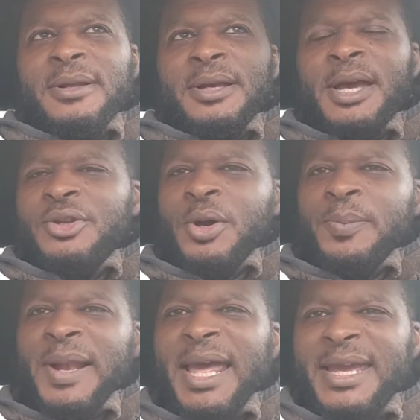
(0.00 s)
and you're
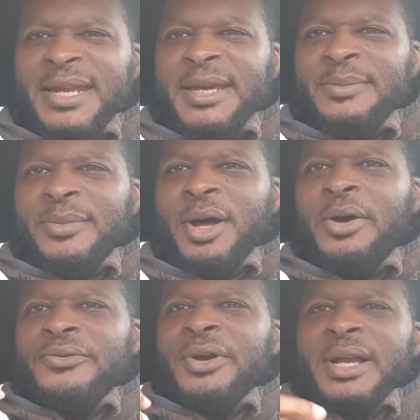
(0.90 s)
playing him
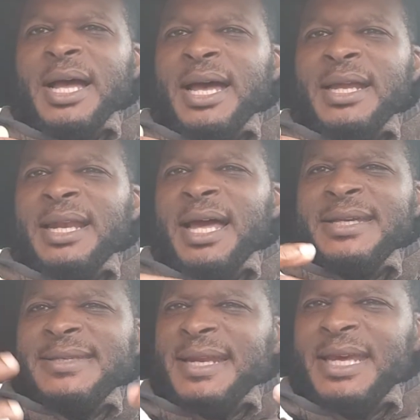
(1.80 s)
over a guy like
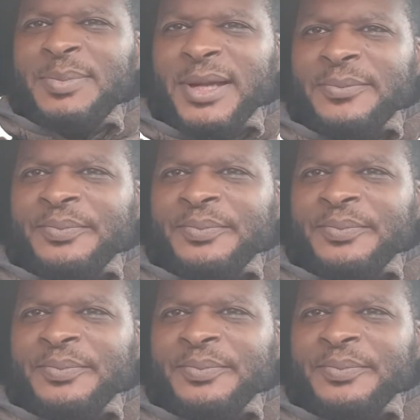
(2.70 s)
Saliba.